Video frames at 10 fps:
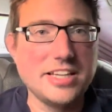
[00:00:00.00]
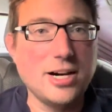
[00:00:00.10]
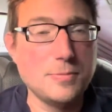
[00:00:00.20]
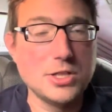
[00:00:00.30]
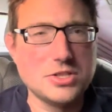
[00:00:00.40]
how
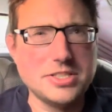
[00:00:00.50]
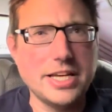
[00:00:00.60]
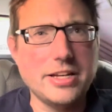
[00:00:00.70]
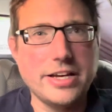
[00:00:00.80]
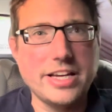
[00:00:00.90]
much
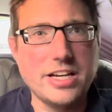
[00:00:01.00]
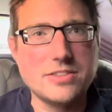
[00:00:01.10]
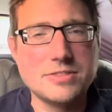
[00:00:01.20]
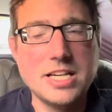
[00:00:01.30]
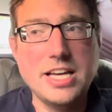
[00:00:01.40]
debt I
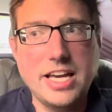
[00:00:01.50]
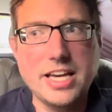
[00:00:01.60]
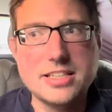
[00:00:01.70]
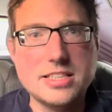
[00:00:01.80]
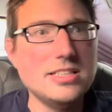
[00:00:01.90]
have,
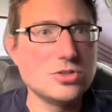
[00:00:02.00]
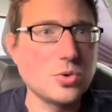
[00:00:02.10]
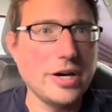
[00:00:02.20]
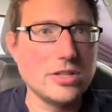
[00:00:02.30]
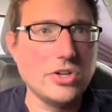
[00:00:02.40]
and it is
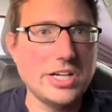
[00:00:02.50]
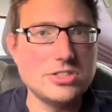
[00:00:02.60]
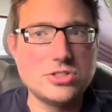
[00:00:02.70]
quite a lot.